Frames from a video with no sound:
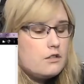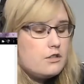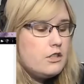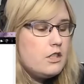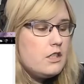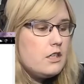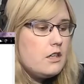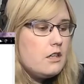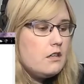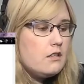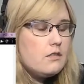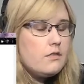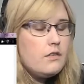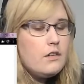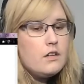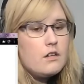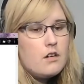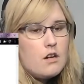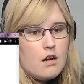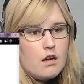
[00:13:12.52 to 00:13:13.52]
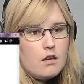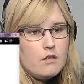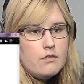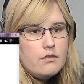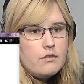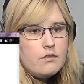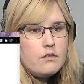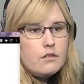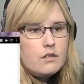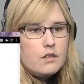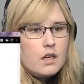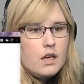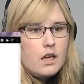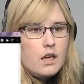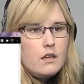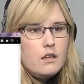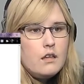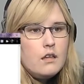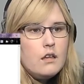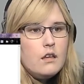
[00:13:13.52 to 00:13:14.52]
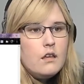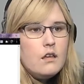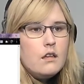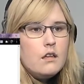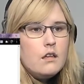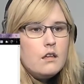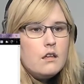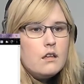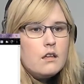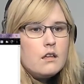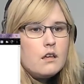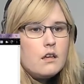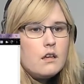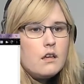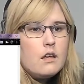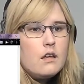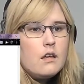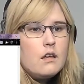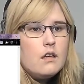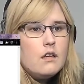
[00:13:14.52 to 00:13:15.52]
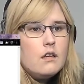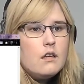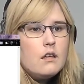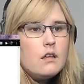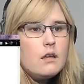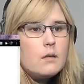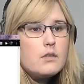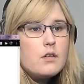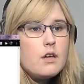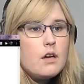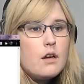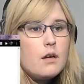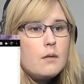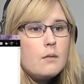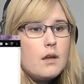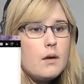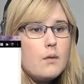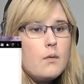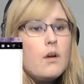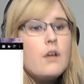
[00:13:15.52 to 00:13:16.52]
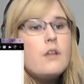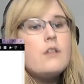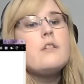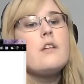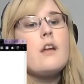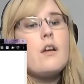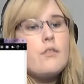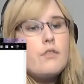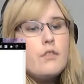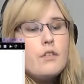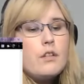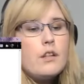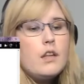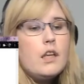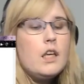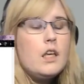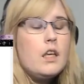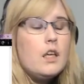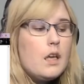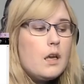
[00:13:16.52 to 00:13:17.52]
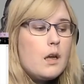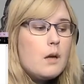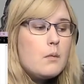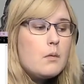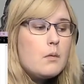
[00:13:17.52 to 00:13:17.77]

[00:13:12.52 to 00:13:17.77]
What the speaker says: cut his finger off, okay? I'm sorry, that was definitely Amber's